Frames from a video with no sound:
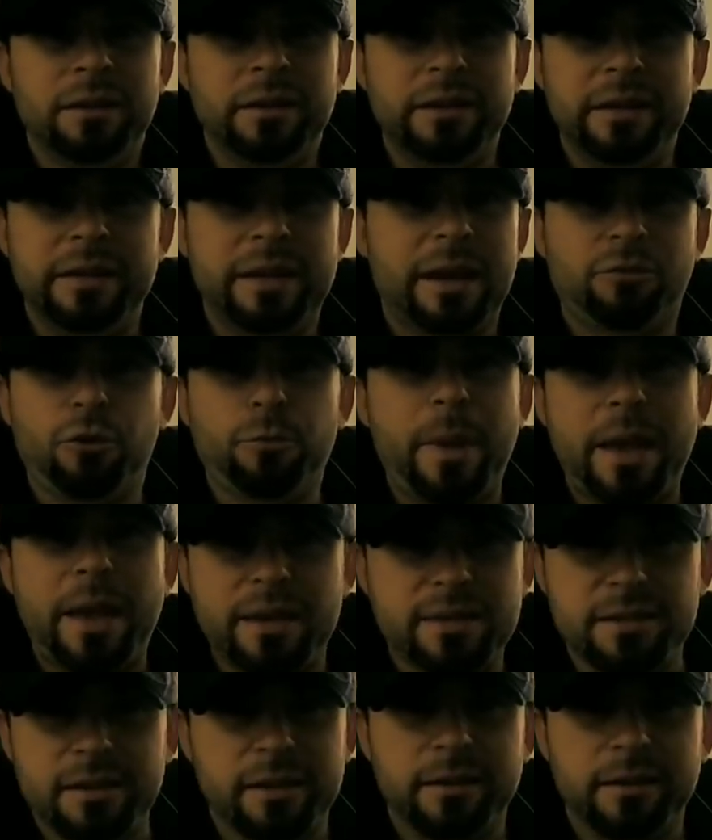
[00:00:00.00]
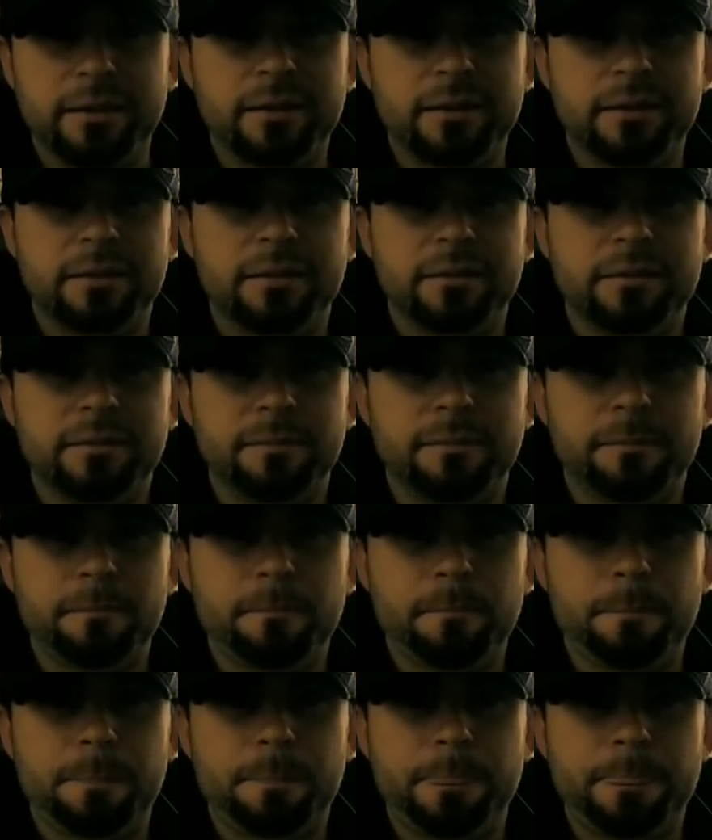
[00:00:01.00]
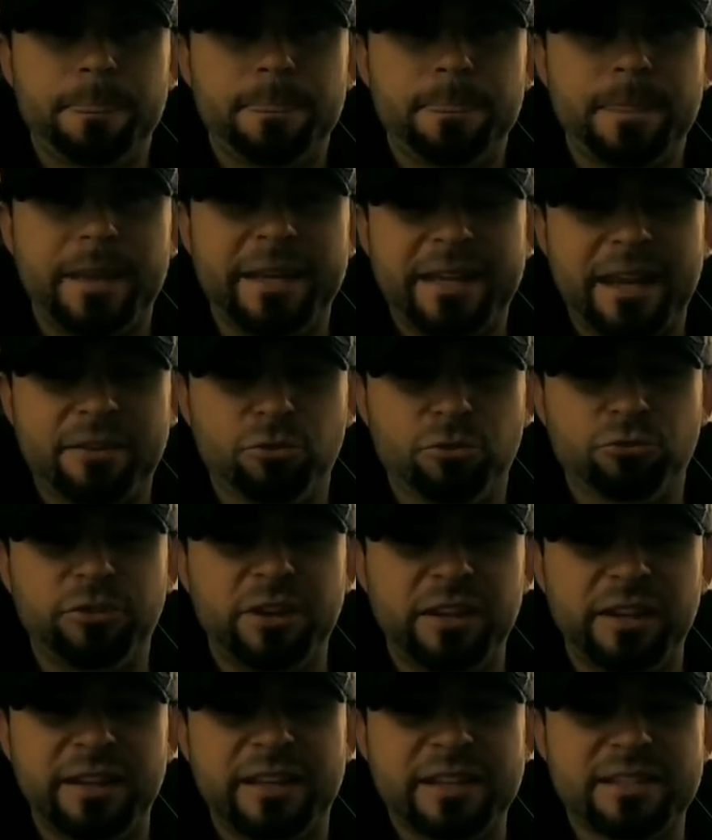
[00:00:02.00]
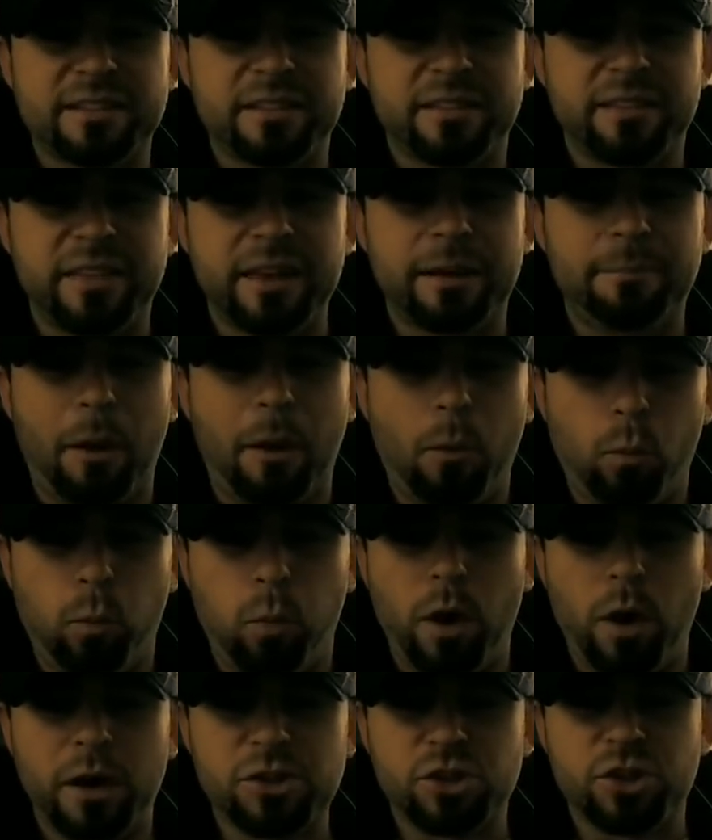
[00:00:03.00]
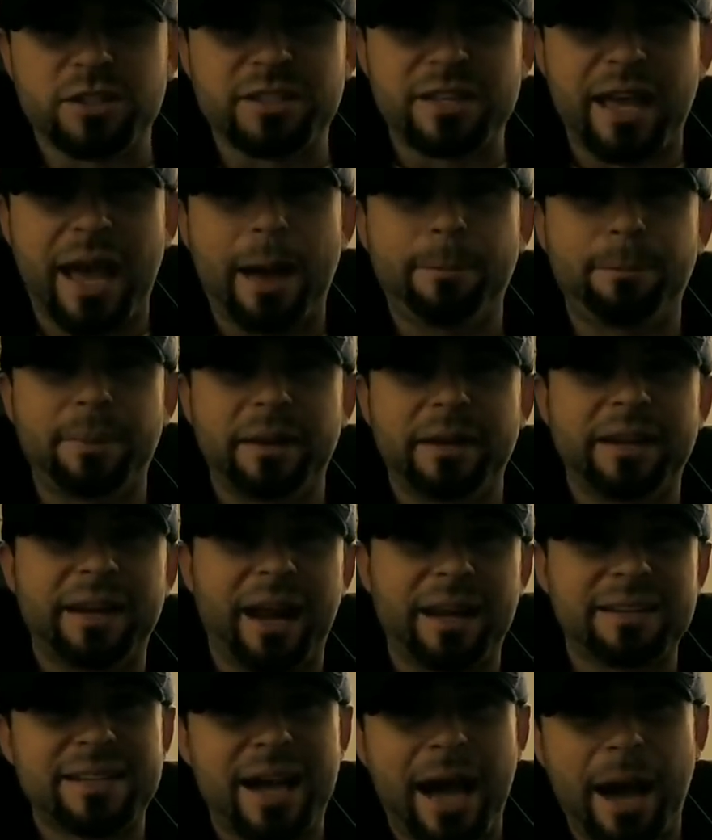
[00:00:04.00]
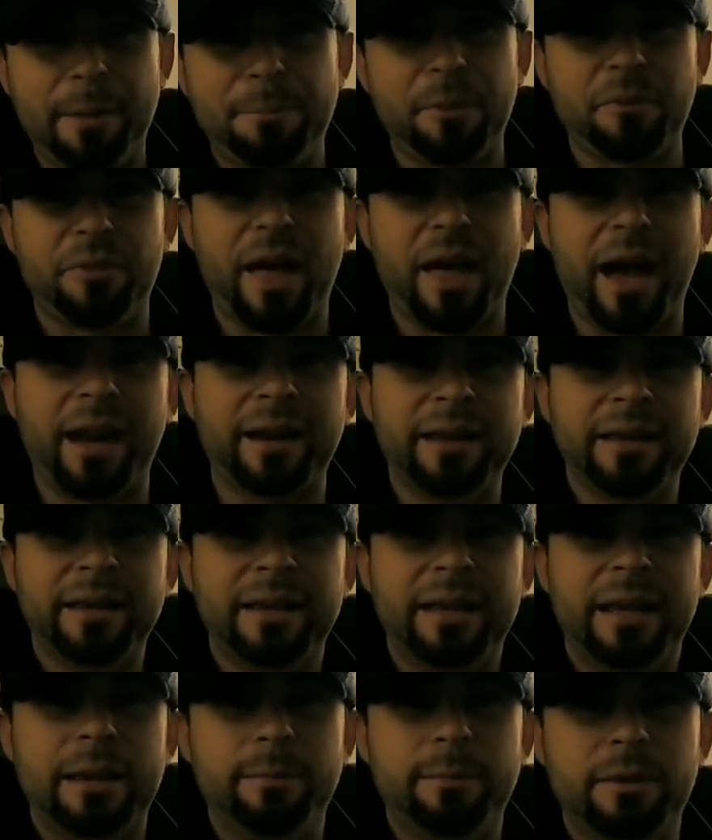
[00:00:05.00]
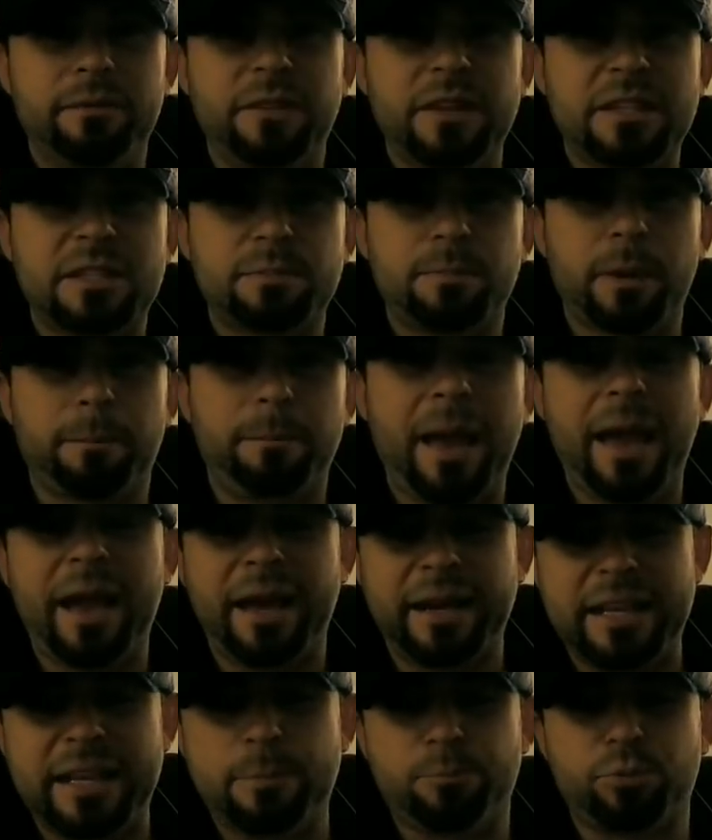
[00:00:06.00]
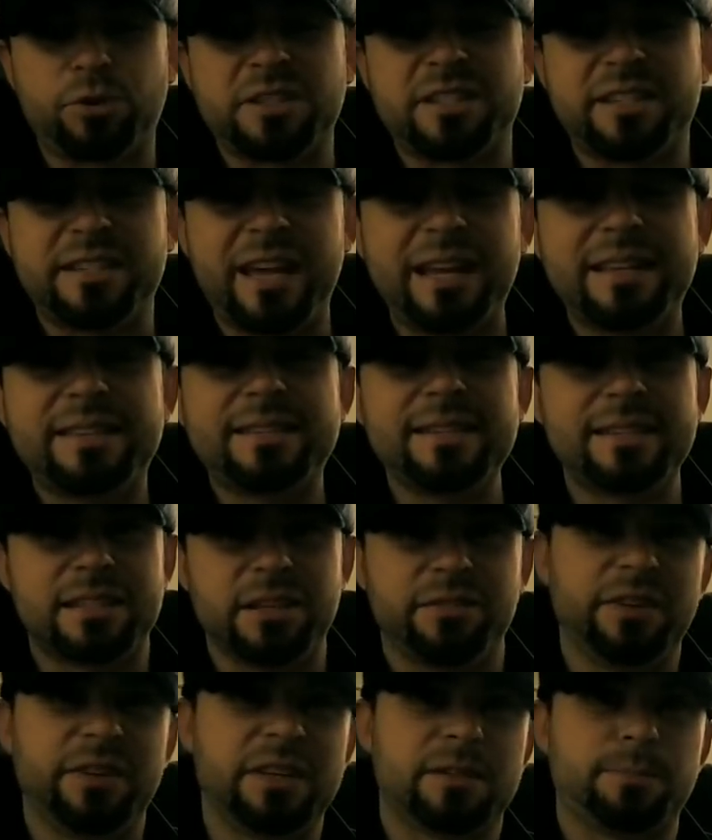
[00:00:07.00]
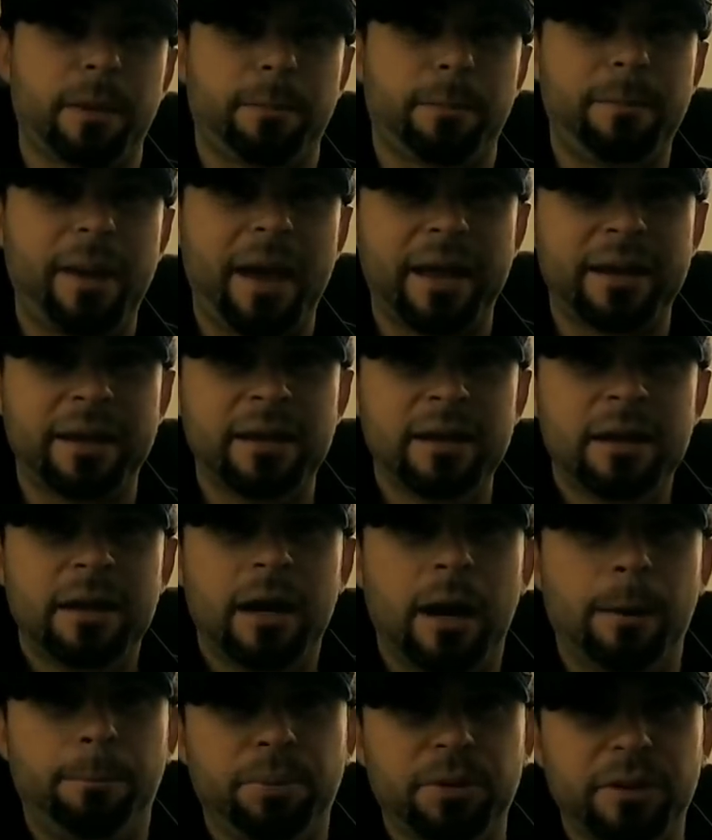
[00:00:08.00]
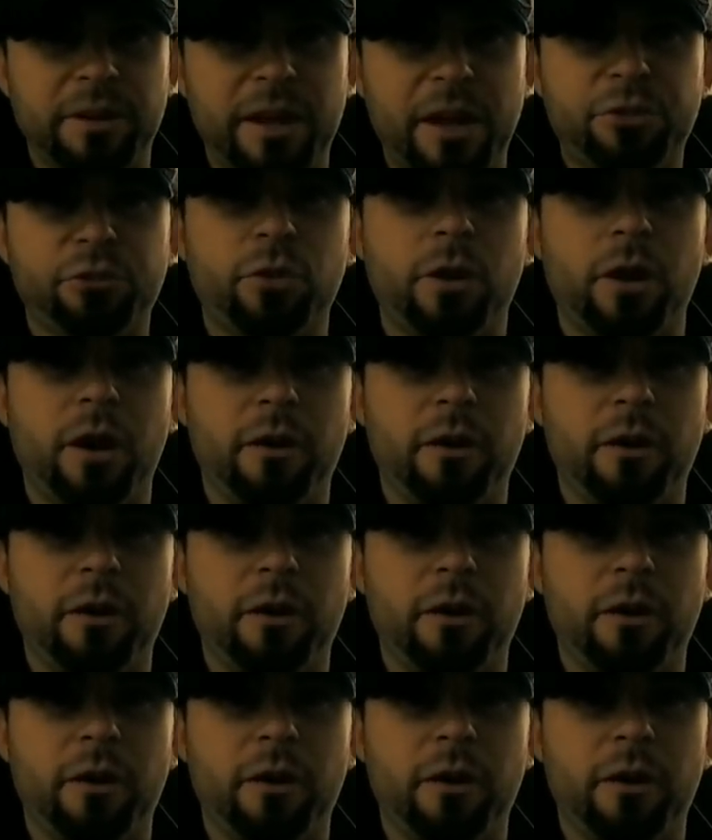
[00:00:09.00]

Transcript: And he never makes it. He never really gets to think about what just happened. And on top of that, him and Vince McMahon, he presented to Vince McMahon a plethora